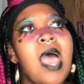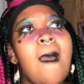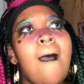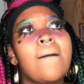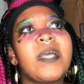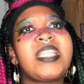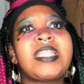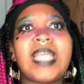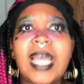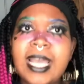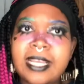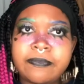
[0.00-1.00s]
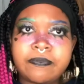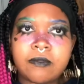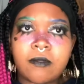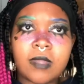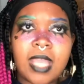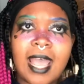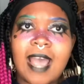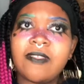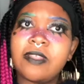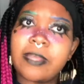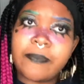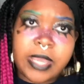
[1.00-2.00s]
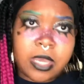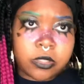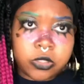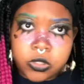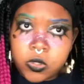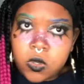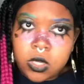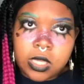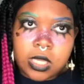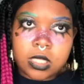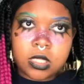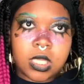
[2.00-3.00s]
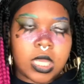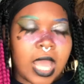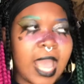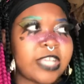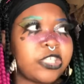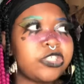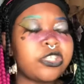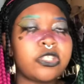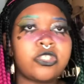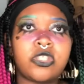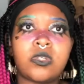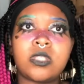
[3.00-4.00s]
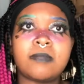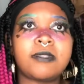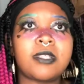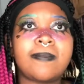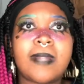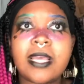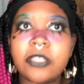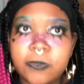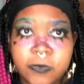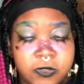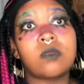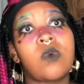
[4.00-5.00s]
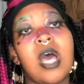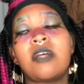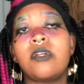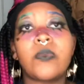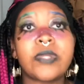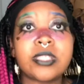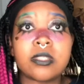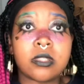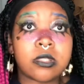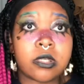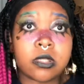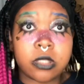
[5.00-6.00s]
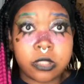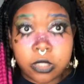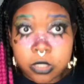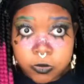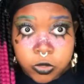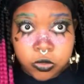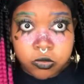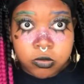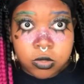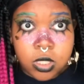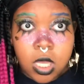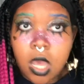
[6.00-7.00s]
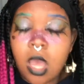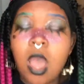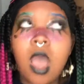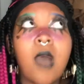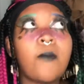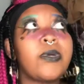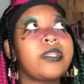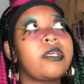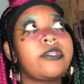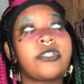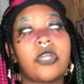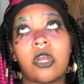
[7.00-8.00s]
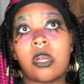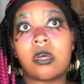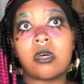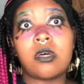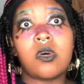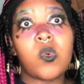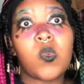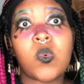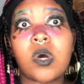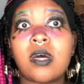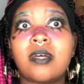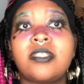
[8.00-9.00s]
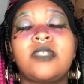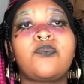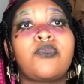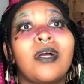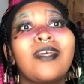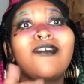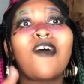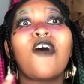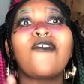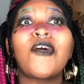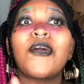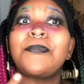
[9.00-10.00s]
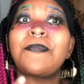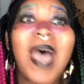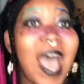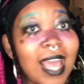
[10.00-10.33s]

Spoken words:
But then after they made her join, she started showing them some next moves. I don't know where this little girl learned these moves, but this girl was breaking off her back.